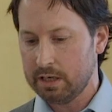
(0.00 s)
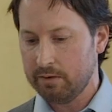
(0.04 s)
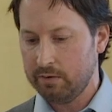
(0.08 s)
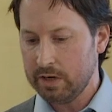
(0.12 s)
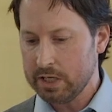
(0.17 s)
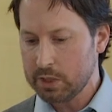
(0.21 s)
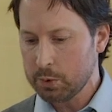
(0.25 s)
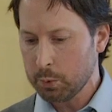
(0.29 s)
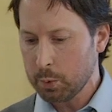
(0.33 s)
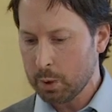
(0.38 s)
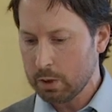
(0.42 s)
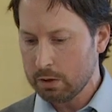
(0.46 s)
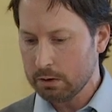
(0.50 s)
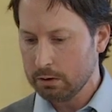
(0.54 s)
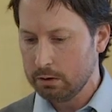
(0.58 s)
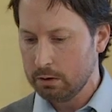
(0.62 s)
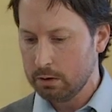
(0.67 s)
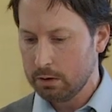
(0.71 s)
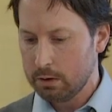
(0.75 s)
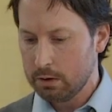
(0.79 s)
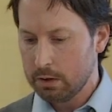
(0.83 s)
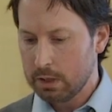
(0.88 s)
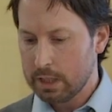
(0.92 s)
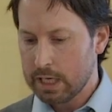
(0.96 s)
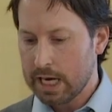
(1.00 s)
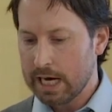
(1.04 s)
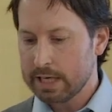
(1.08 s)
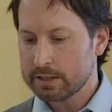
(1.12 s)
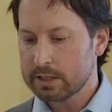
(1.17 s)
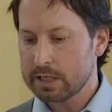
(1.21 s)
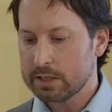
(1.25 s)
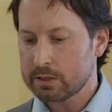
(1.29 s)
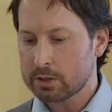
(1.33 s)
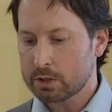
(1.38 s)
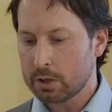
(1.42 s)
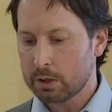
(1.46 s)
individual
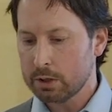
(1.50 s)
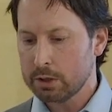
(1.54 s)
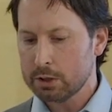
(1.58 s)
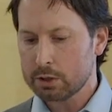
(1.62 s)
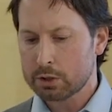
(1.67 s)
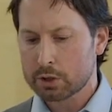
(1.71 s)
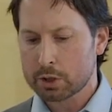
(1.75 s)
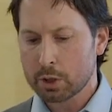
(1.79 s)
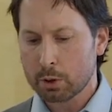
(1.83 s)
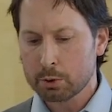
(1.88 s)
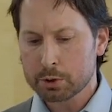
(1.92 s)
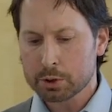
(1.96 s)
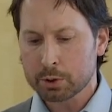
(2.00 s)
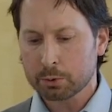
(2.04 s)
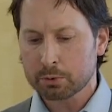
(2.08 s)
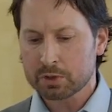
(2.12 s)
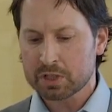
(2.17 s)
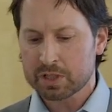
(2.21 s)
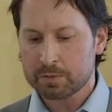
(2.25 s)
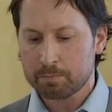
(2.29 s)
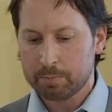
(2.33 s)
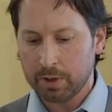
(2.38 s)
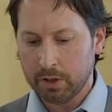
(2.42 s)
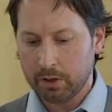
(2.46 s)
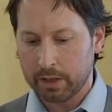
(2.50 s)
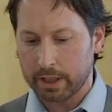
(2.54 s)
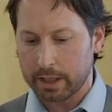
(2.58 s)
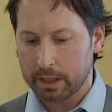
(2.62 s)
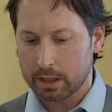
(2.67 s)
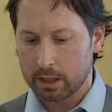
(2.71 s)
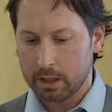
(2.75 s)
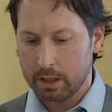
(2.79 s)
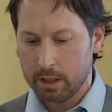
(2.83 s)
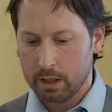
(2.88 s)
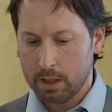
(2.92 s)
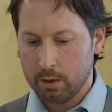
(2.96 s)
as a certain social
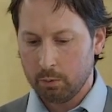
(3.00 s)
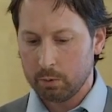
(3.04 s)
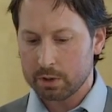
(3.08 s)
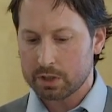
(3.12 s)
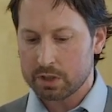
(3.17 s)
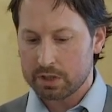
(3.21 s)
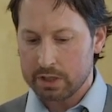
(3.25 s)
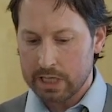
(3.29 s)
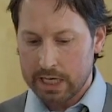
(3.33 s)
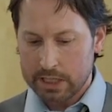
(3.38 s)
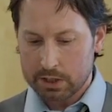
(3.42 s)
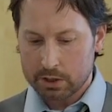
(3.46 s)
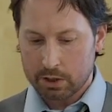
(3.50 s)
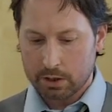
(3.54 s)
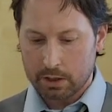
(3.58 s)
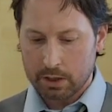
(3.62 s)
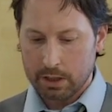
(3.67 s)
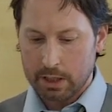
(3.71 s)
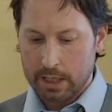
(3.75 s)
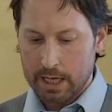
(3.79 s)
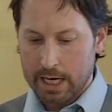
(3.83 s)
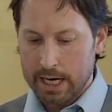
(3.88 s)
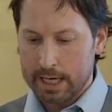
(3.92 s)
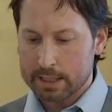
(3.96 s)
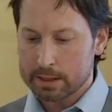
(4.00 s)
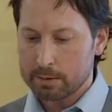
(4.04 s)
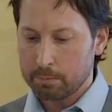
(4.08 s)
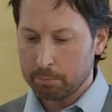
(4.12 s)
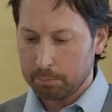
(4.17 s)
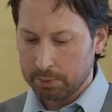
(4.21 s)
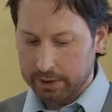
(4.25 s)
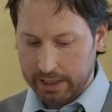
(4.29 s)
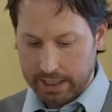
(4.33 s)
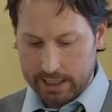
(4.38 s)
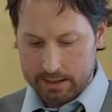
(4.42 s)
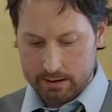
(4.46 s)
spirit which nature has
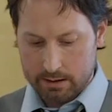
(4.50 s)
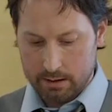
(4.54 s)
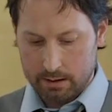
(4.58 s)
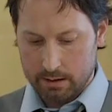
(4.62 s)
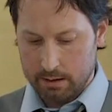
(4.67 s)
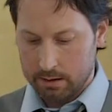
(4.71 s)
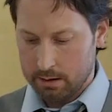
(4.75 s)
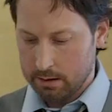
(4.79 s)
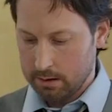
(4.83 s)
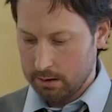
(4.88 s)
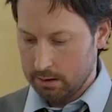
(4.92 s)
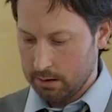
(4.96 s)
implanted